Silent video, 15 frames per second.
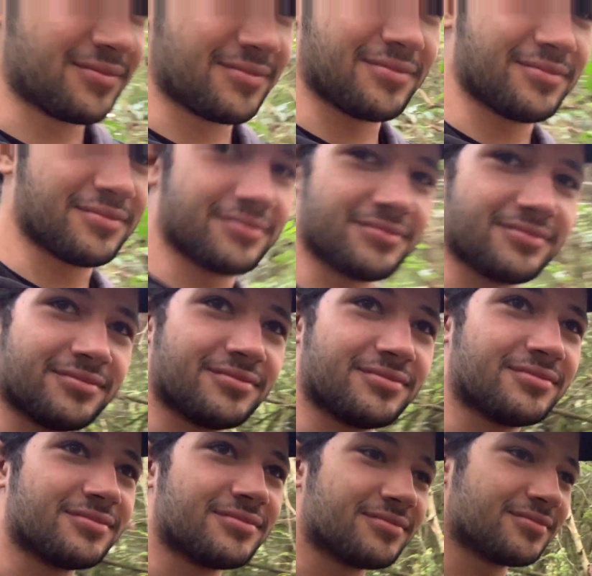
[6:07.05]
We could take off our
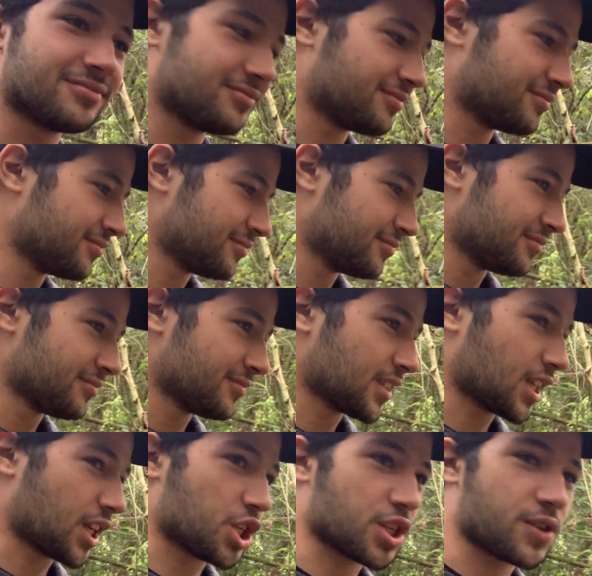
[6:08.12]
shoes
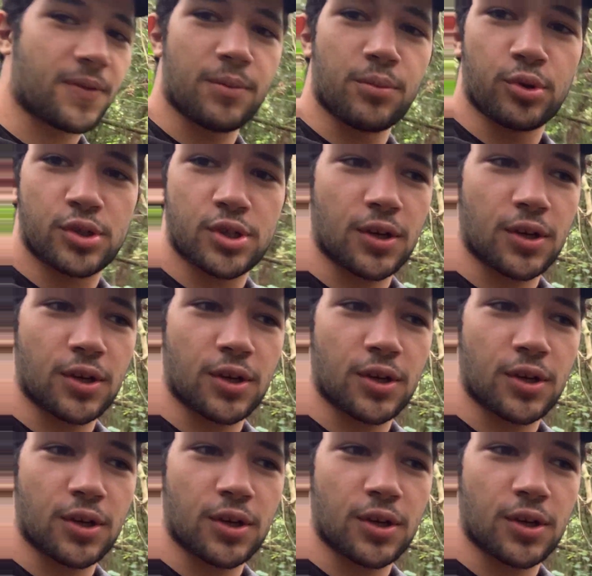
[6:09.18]
and just vamoose